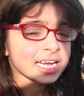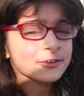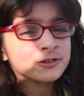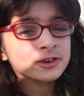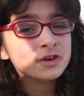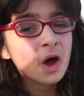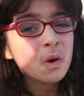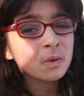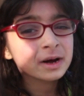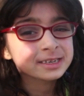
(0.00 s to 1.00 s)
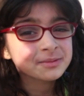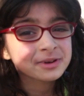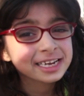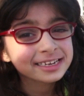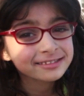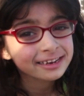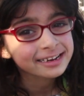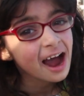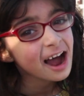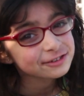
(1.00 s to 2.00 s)
If you don't want the police
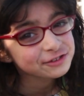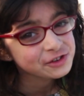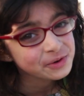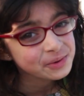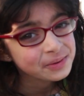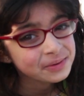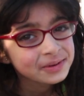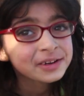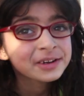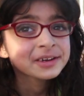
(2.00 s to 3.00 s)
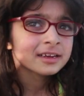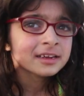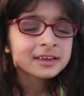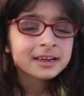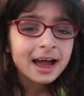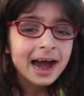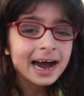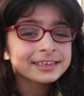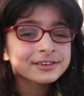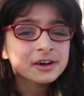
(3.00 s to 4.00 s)
to catch you,
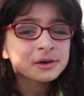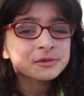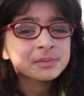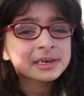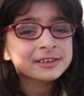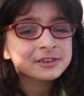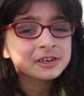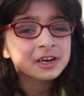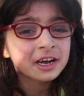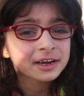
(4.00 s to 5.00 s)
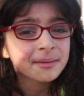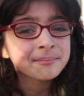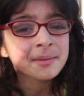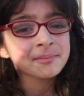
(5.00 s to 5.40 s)
add no speed to your number